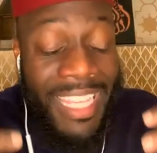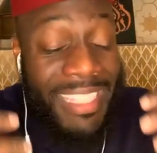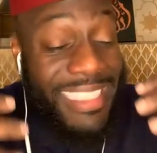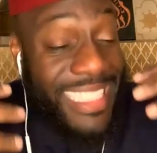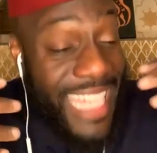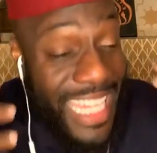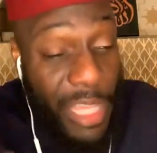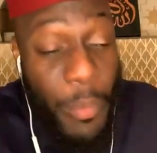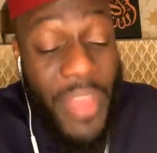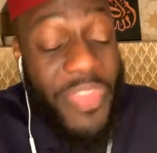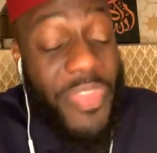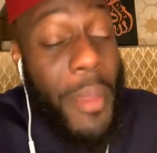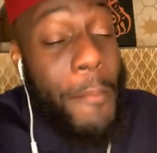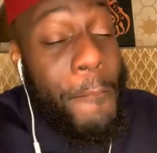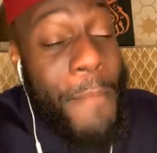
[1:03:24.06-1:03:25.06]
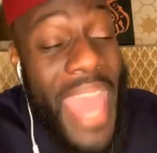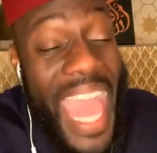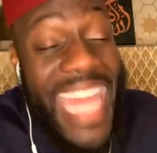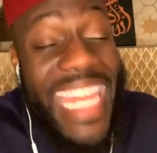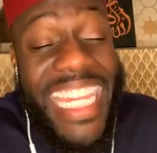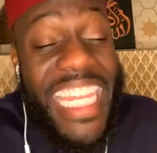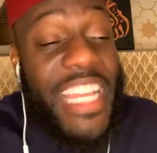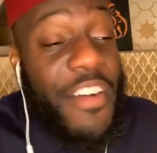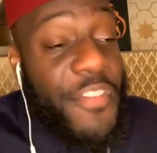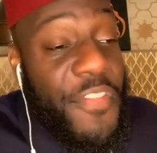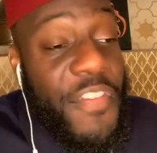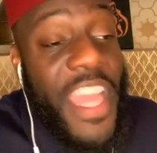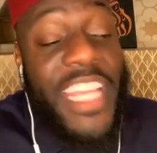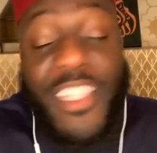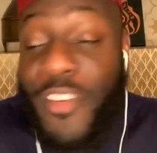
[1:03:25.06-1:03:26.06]
dealing with the maddening
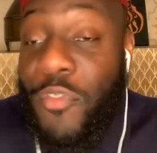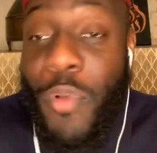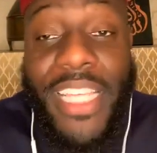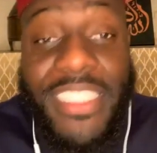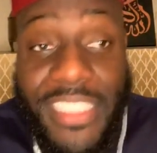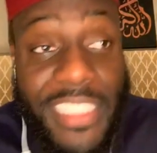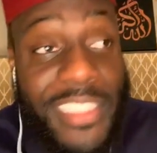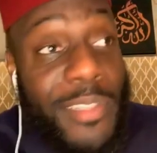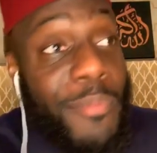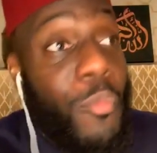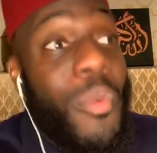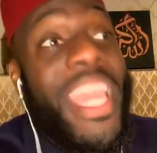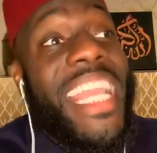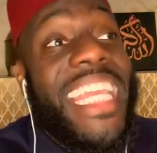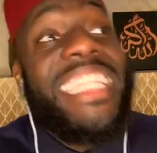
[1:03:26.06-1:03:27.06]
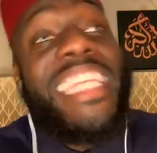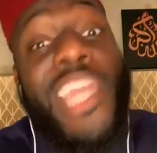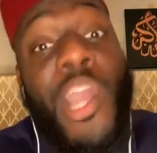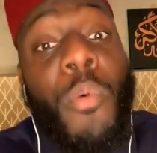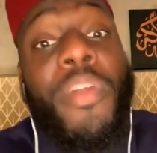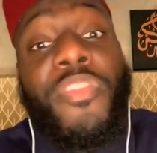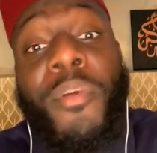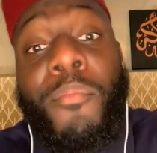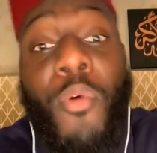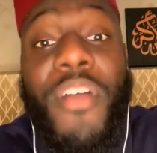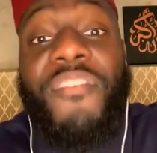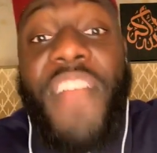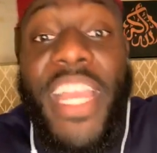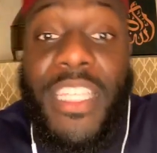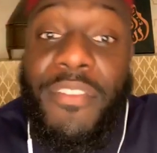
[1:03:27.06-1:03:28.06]
effect of racism. We can deal with them more
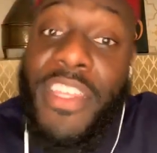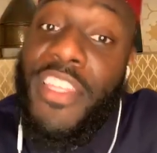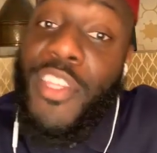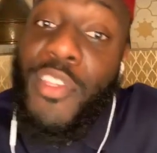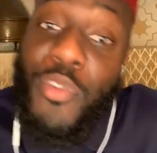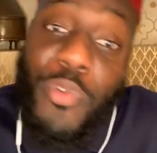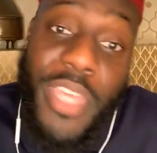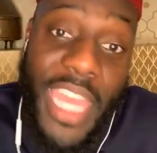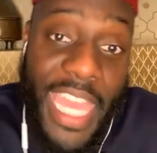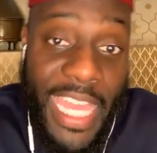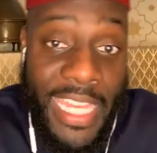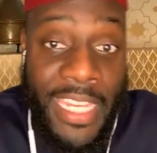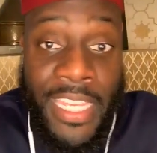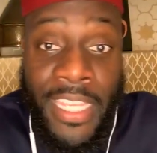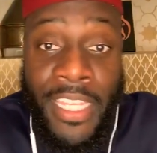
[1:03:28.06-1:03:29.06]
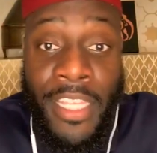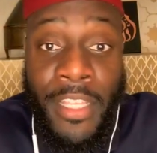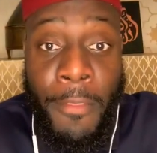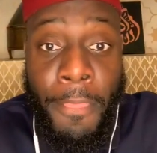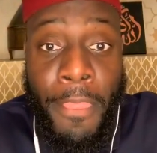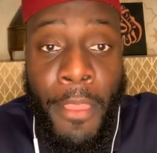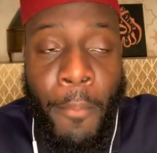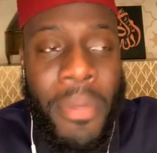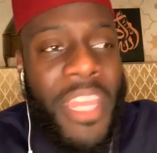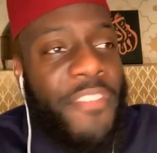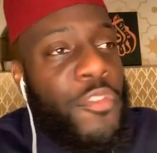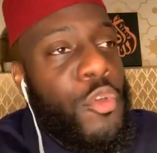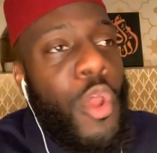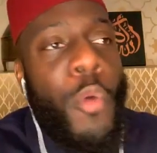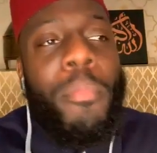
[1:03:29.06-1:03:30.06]
effectively than you can. But if
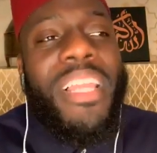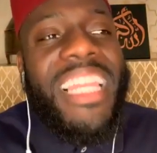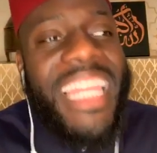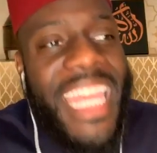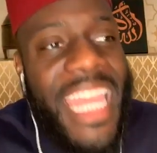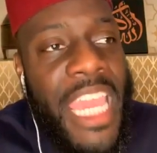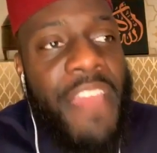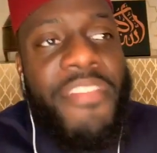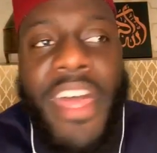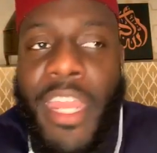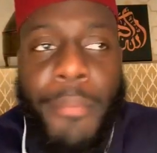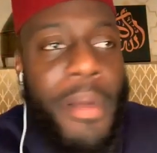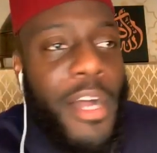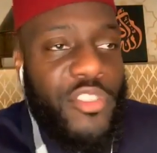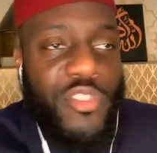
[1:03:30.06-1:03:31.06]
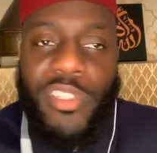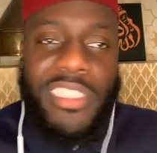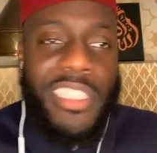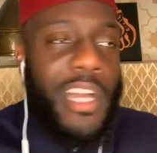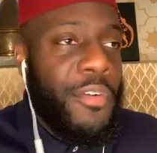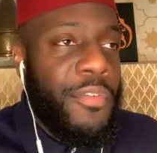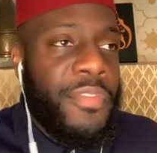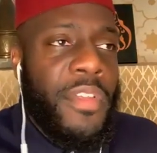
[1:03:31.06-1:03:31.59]
you don't believe that about yourself,